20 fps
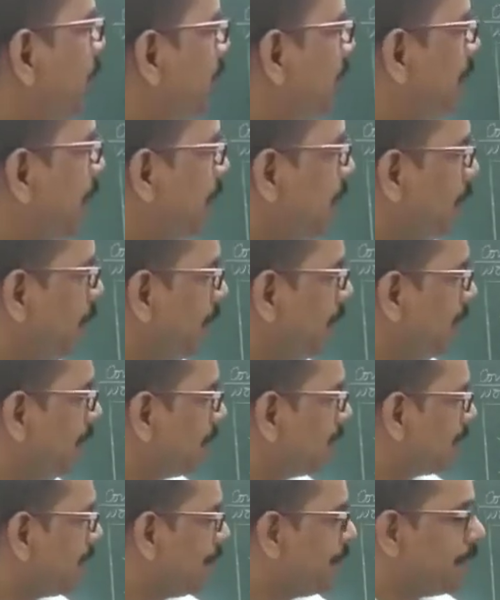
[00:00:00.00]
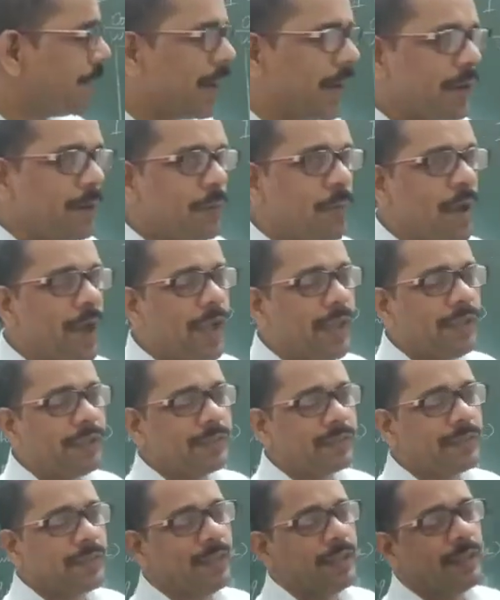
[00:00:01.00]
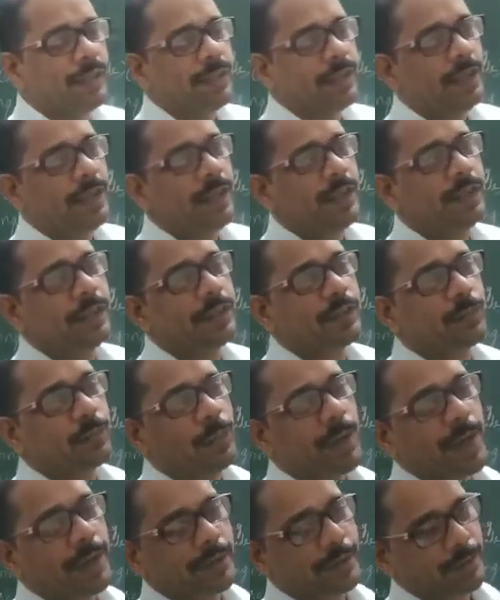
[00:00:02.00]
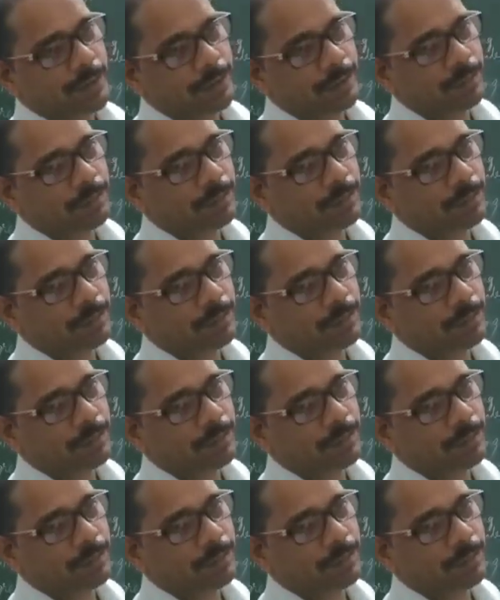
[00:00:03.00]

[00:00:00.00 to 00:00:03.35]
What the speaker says: would give me some advice in this matter.